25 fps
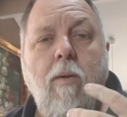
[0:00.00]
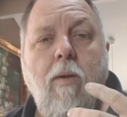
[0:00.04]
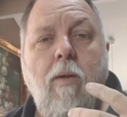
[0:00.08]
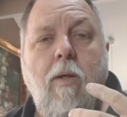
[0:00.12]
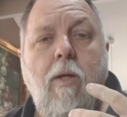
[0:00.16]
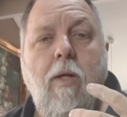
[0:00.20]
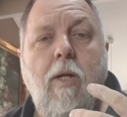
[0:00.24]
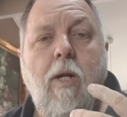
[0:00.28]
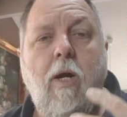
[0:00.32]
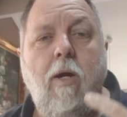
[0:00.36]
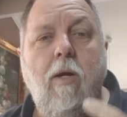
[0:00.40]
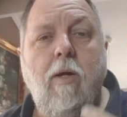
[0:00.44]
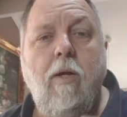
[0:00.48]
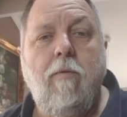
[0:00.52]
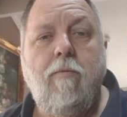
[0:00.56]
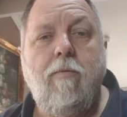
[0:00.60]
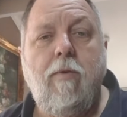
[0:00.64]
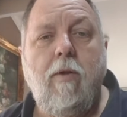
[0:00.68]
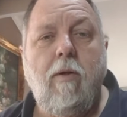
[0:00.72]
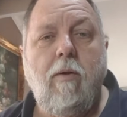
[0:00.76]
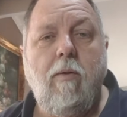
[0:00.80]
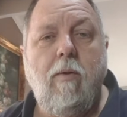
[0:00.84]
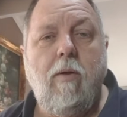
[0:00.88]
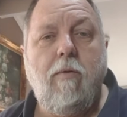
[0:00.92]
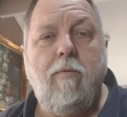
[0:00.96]

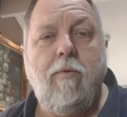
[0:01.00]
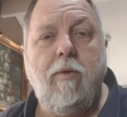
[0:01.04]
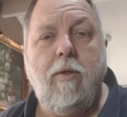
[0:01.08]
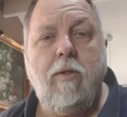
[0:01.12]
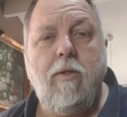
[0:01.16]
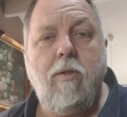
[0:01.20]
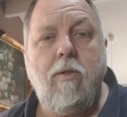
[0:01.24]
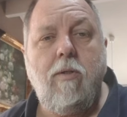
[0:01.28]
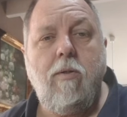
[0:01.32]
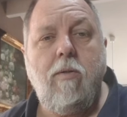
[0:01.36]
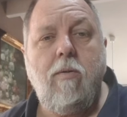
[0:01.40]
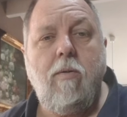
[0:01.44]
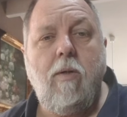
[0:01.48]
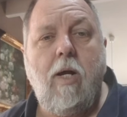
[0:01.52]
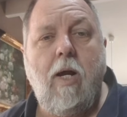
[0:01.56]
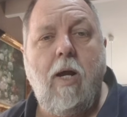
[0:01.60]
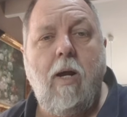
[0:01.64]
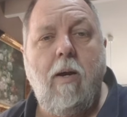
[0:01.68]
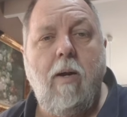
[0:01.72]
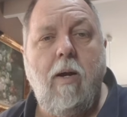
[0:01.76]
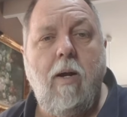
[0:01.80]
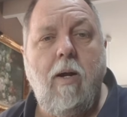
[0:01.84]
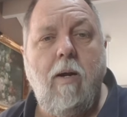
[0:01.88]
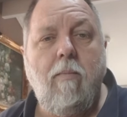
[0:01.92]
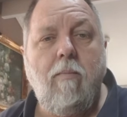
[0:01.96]
if it's
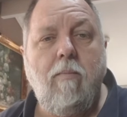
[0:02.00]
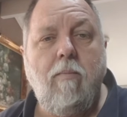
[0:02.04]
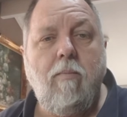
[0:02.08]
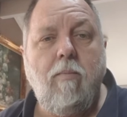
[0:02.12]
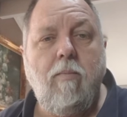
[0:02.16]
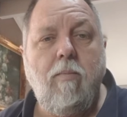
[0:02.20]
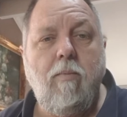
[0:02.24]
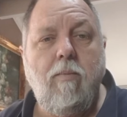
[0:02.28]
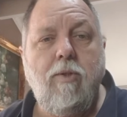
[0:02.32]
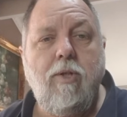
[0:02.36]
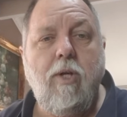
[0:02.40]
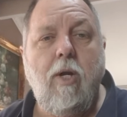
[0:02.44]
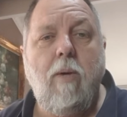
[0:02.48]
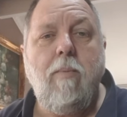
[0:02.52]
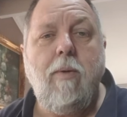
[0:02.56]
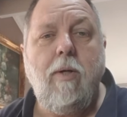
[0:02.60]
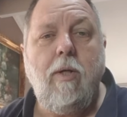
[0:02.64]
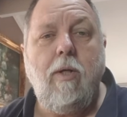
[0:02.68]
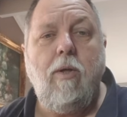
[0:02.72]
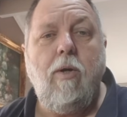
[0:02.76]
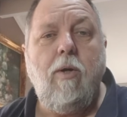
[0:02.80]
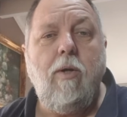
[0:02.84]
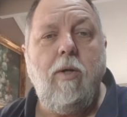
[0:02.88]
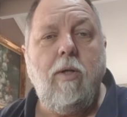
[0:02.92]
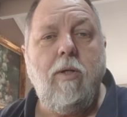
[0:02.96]
so many
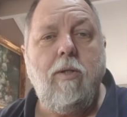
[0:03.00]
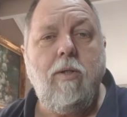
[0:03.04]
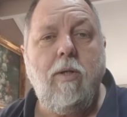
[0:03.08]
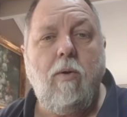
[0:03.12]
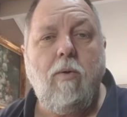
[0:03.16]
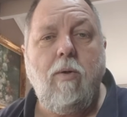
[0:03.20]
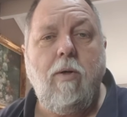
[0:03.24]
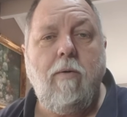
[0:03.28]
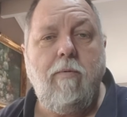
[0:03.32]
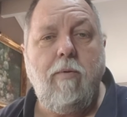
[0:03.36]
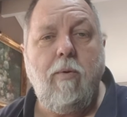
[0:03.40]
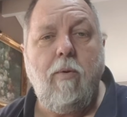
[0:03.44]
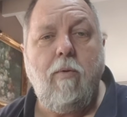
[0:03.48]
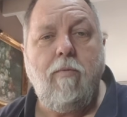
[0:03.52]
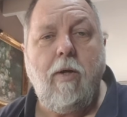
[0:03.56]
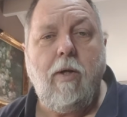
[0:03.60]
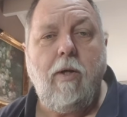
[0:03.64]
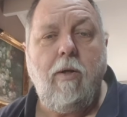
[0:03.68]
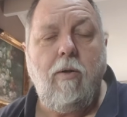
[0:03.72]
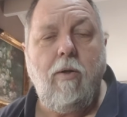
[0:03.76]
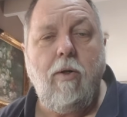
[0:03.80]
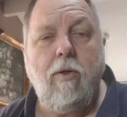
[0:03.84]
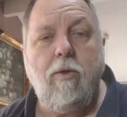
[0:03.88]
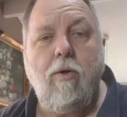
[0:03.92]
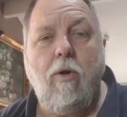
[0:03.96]
units, they'll give you a
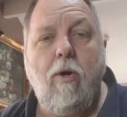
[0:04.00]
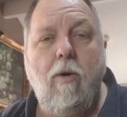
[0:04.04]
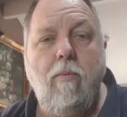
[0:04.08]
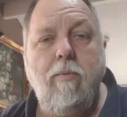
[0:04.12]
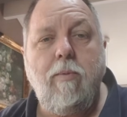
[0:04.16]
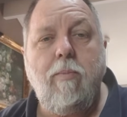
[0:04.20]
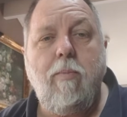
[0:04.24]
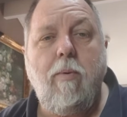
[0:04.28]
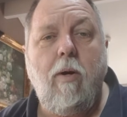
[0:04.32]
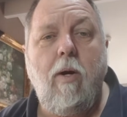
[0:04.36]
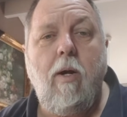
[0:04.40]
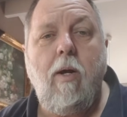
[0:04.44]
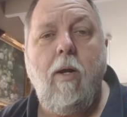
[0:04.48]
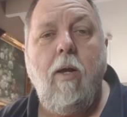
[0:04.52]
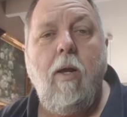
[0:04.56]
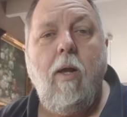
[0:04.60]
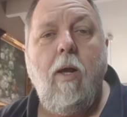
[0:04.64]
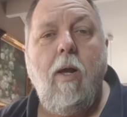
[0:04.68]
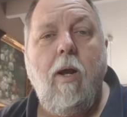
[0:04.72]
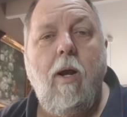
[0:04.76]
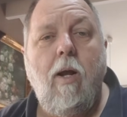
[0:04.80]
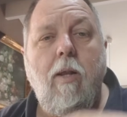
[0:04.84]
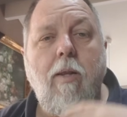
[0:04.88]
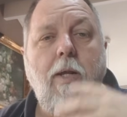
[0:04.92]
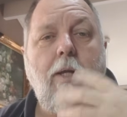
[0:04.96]
value to times by,
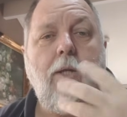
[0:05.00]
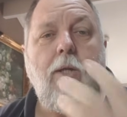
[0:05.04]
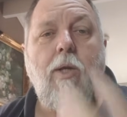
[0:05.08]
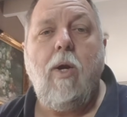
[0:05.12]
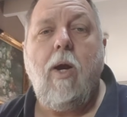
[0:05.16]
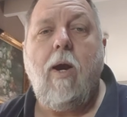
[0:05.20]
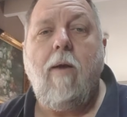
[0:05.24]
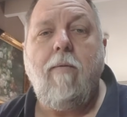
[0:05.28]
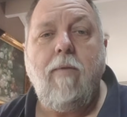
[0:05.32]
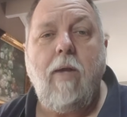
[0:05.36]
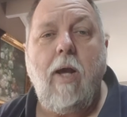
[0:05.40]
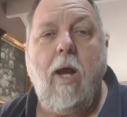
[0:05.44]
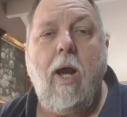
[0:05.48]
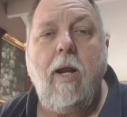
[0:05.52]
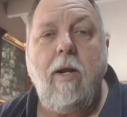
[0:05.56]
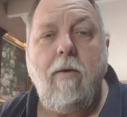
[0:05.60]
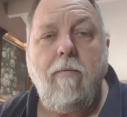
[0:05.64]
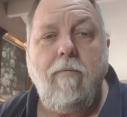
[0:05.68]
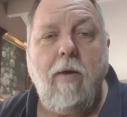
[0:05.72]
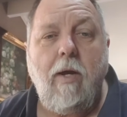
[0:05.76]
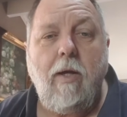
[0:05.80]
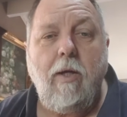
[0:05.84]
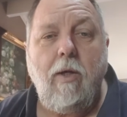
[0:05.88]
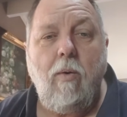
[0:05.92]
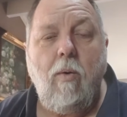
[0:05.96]
and then you have to add a
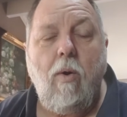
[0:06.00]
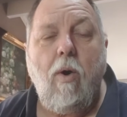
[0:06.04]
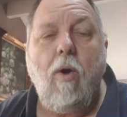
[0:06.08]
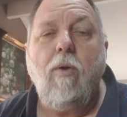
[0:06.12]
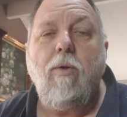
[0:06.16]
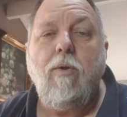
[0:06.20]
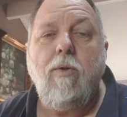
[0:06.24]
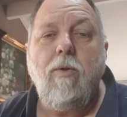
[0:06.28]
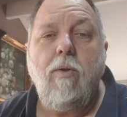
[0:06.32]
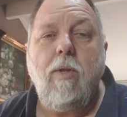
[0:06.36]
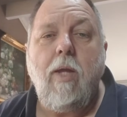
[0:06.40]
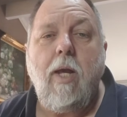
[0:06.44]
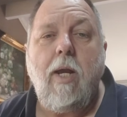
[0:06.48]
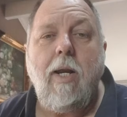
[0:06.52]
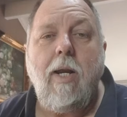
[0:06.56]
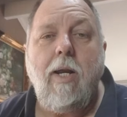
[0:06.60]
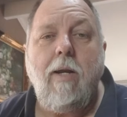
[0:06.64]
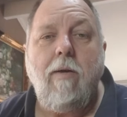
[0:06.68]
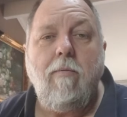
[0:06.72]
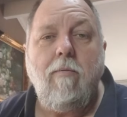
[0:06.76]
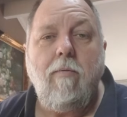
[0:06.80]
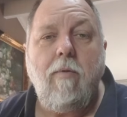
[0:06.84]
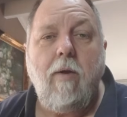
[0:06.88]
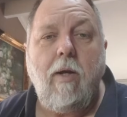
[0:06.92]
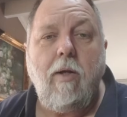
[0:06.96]
value onto that
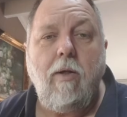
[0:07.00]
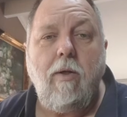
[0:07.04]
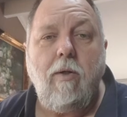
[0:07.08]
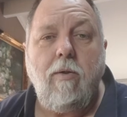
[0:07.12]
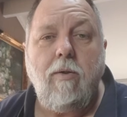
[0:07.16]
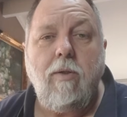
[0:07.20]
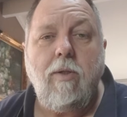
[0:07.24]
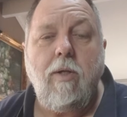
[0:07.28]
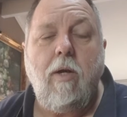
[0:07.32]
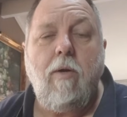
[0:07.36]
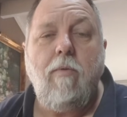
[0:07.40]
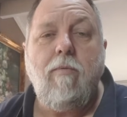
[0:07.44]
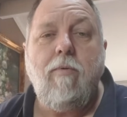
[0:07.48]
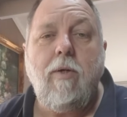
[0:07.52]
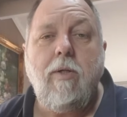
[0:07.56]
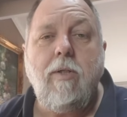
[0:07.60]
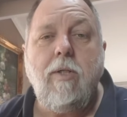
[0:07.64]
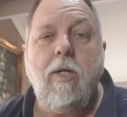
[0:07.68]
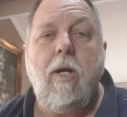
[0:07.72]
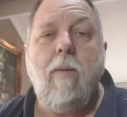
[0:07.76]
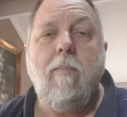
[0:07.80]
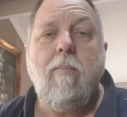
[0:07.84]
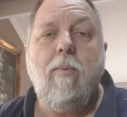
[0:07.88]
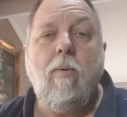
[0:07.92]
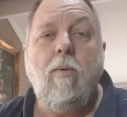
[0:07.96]
end value. So for
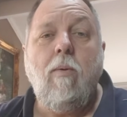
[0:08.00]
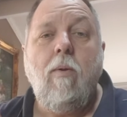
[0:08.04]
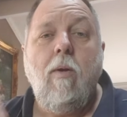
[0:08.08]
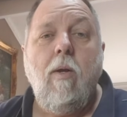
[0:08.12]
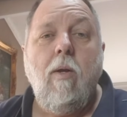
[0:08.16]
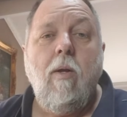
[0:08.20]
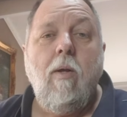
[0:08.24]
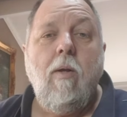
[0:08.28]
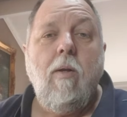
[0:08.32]
example,